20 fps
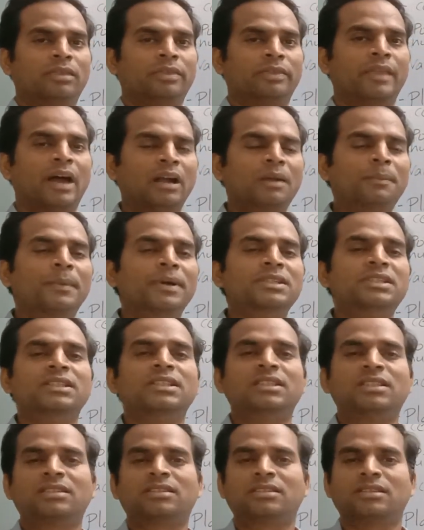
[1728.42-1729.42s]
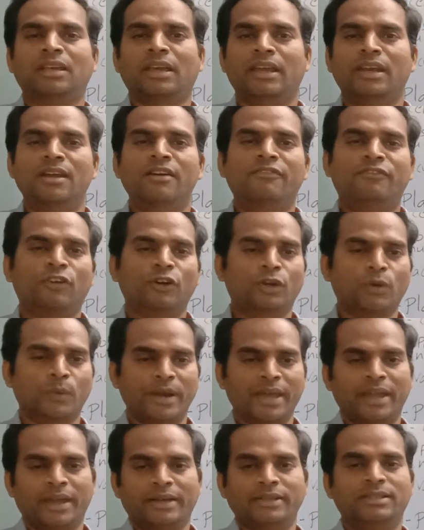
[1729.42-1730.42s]
That much is enough for
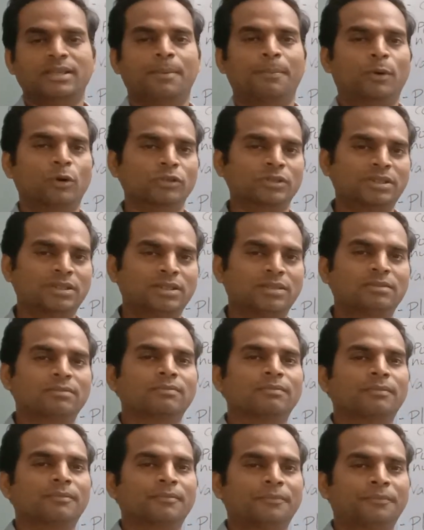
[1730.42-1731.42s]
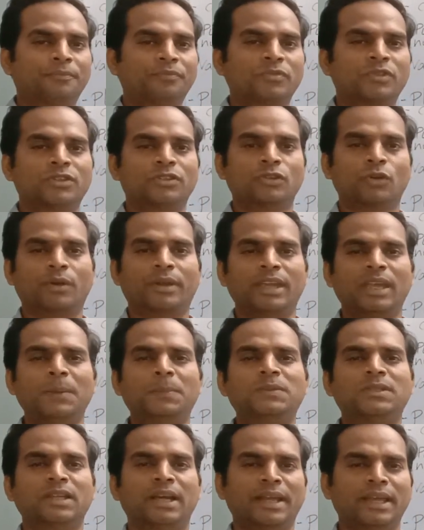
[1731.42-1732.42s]
today, I suppose. So
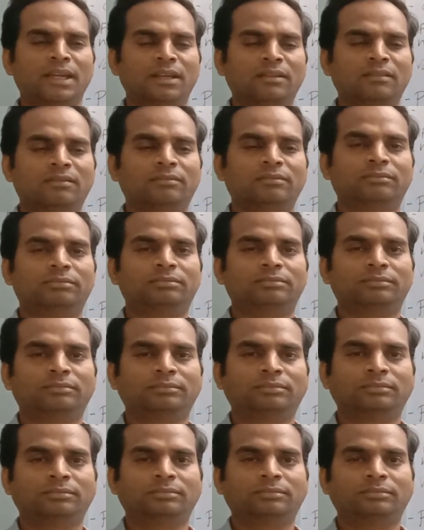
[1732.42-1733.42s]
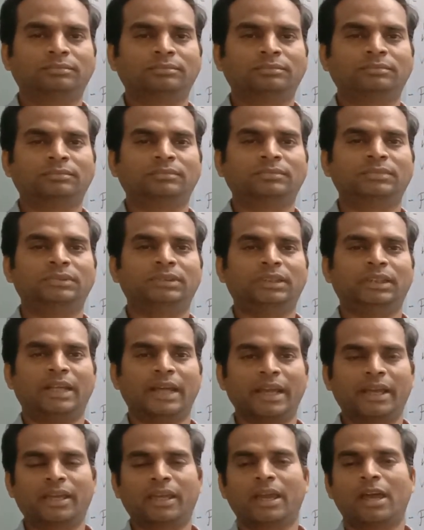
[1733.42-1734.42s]
keep studying.
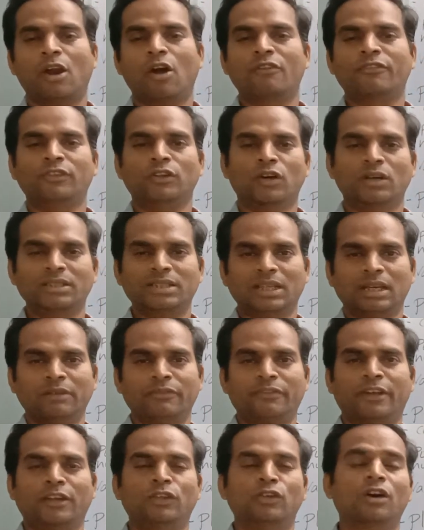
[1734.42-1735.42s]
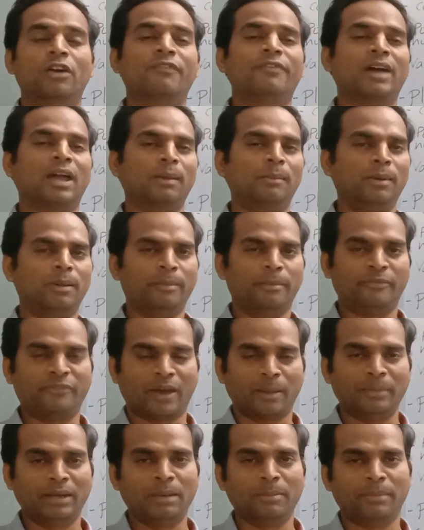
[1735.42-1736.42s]
Take care of yourself and your
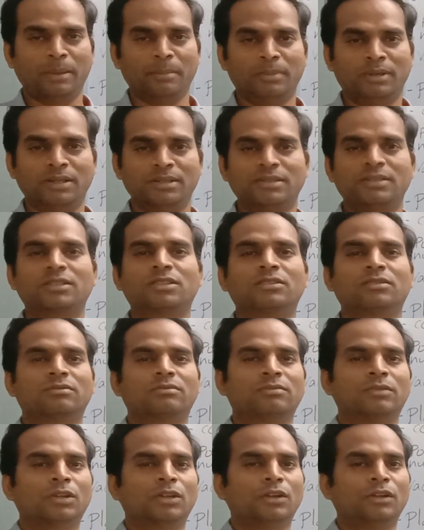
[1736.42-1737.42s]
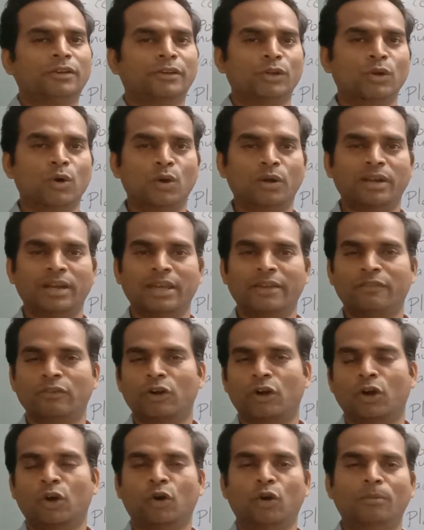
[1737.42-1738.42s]
family members. Don't leave
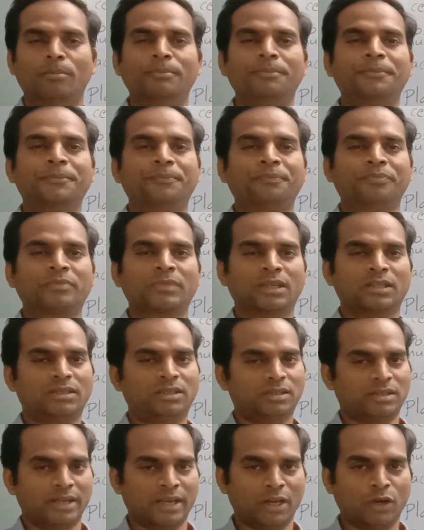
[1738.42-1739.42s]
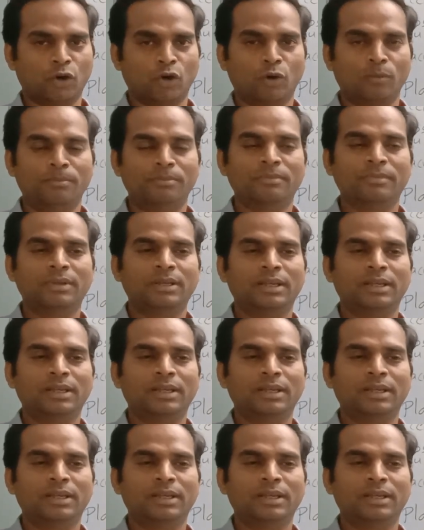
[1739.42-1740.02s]
your home. Stay home.